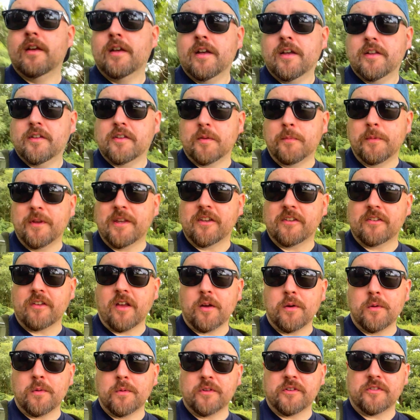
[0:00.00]
So Mrs.
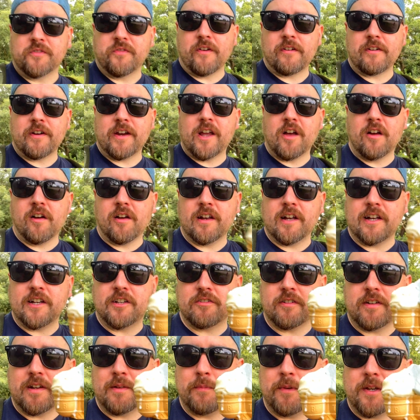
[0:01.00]
O has very kindly
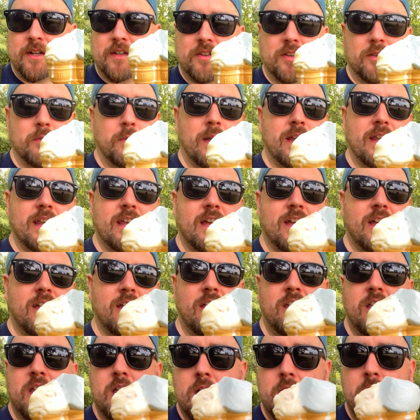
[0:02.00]
treated me to a
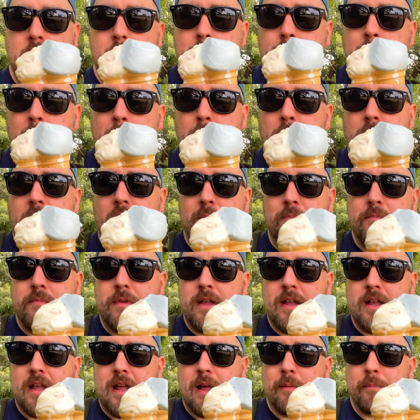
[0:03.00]
bubblegum
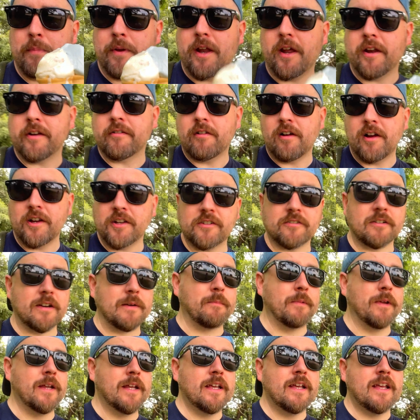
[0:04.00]
and banana ice cream.
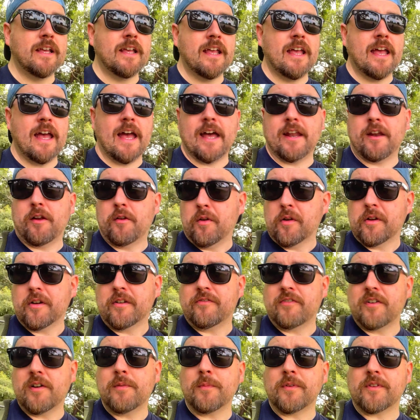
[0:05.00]
And I'm not going to
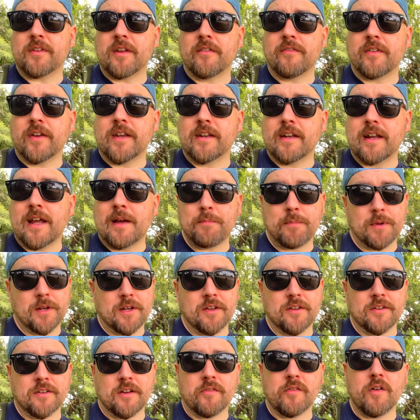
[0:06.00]
film myself eating that
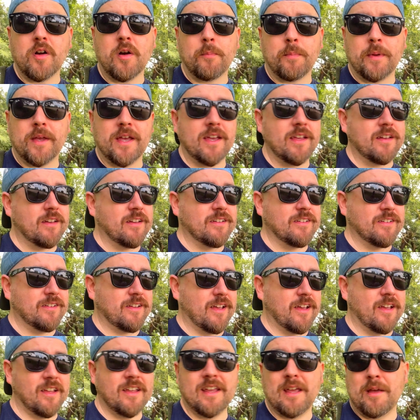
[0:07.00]
because I've got a beard and
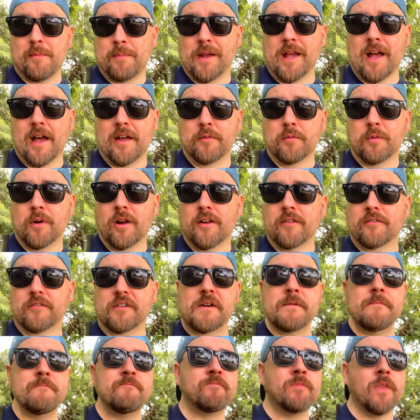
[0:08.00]
it'll be going all over it.
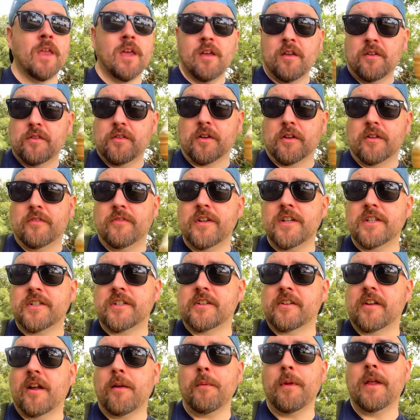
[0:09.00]
So I'm going to finish
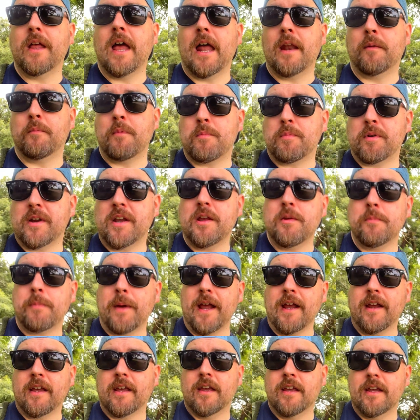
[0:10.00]
this up and then we'll bring you
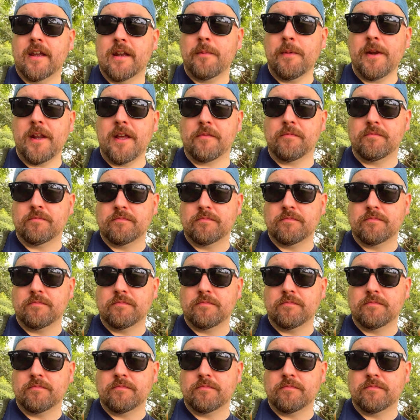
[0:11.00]
back in a minute.